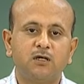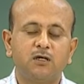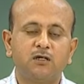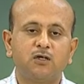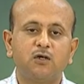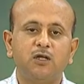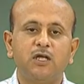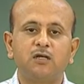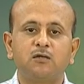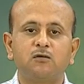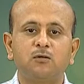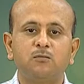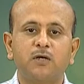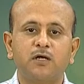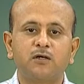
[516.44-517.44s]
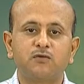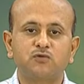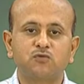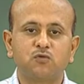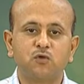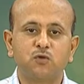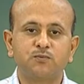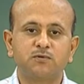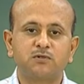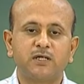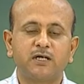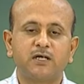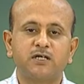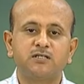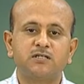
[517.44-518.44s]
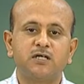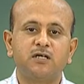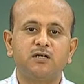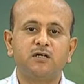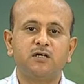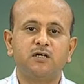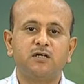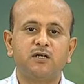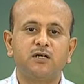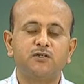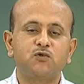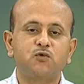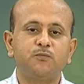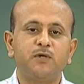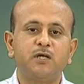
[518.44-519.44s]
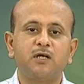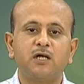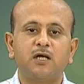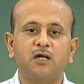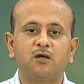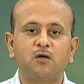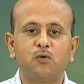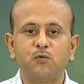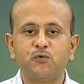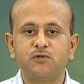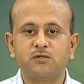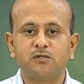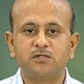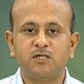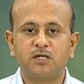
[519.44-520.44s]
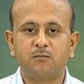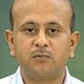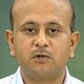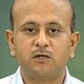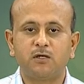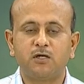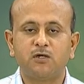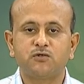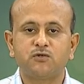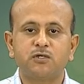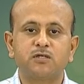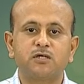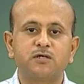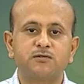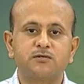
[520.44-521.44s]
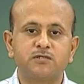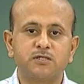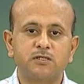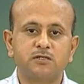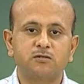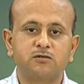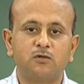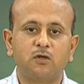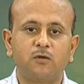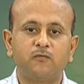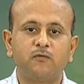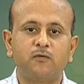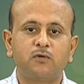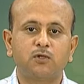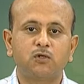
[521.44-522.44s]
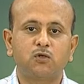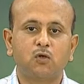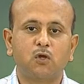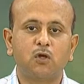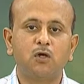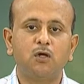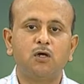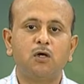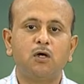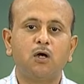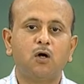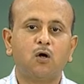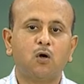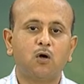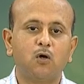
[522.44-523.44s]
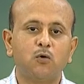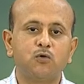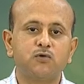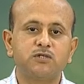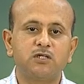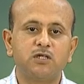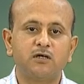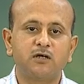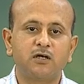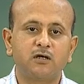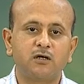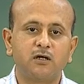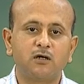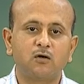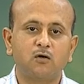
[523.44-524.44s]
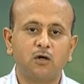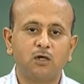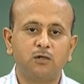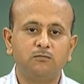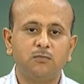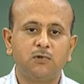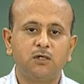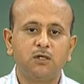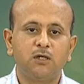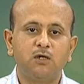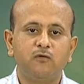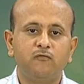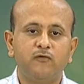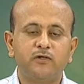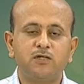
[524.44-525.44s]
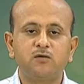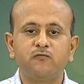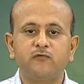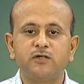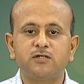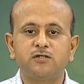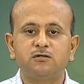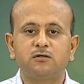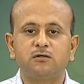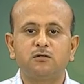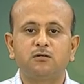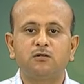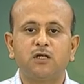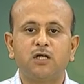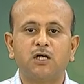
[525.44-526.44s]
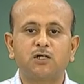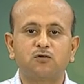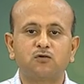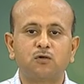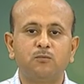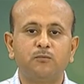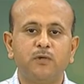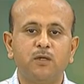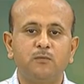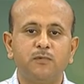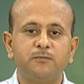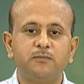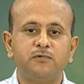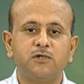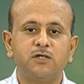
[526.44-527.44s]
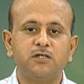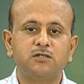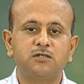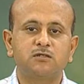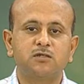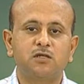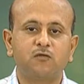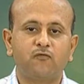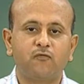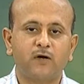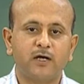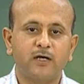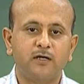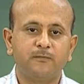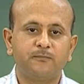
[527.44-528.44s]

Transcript: Now, electron microscopes like I said it has to be an enclosed chamber so, it consists of a tall hollow cylindrical column within which the electron beam is confined